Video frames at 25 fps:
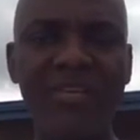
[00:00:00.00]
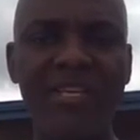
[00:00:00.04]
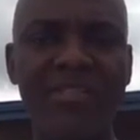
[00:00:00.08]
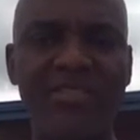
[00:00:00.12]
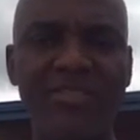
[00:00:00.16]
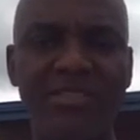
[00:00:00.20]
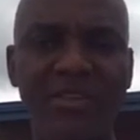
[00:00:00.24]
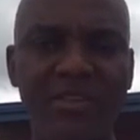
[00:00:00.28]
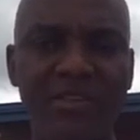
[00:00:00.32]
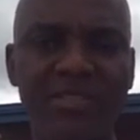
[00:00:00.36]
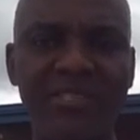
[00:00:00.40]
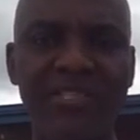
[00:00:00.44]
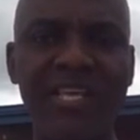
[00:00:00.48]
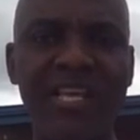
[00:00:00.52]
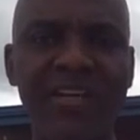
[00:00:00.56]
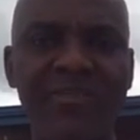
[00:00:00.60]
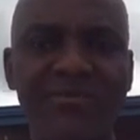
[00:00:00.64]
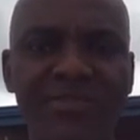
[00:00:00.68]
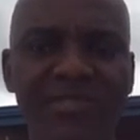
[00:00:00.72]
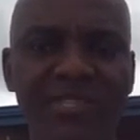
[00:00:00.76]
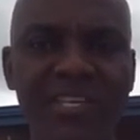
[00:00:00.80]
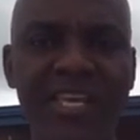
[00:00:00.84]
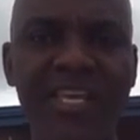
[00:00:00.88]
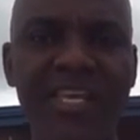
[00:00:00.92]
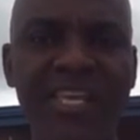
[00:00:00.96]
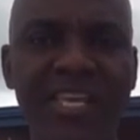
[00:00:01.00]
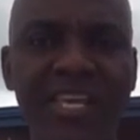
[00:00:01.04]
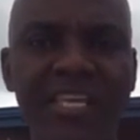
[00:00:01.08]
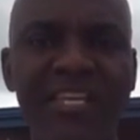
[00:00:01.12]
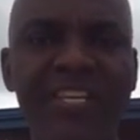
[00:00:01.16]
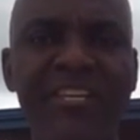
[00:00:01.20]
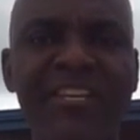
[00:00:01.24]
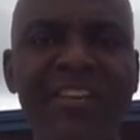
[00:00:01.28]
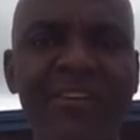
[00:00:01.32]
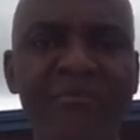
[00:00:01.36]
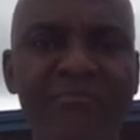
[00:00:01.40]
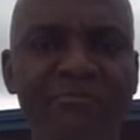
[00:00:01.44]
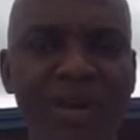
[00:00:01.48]
is not self-seeking,
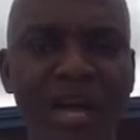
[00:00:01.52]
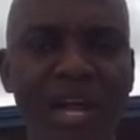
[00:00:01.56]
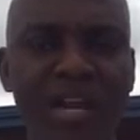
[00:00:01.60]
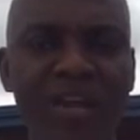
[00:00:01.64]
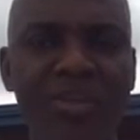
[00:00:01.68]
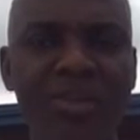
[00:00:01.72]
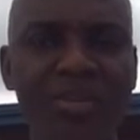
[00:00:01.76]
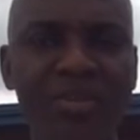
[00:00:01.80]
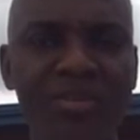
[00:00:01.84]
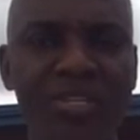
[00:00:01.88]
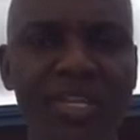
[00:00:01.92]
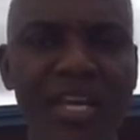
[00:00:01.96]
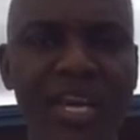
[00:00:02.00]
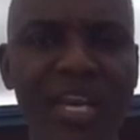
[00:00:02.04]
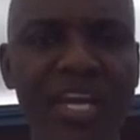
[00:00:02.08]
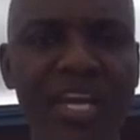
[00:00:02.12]
but looks at the